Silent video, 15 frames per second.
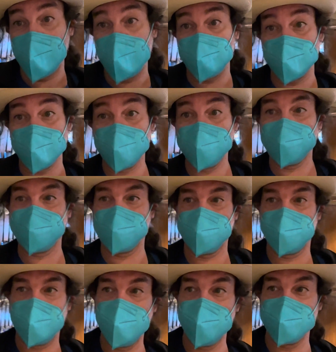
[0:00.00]
ever.
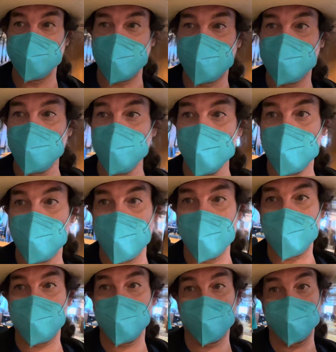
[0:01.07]
It was like super
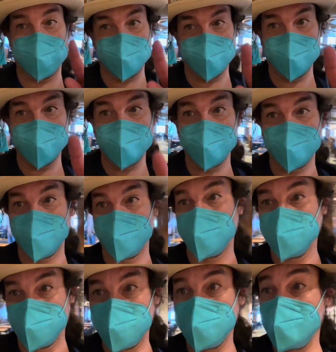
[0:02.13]
quick.
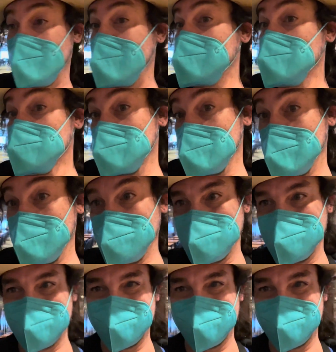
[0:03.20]
Thank you, sir.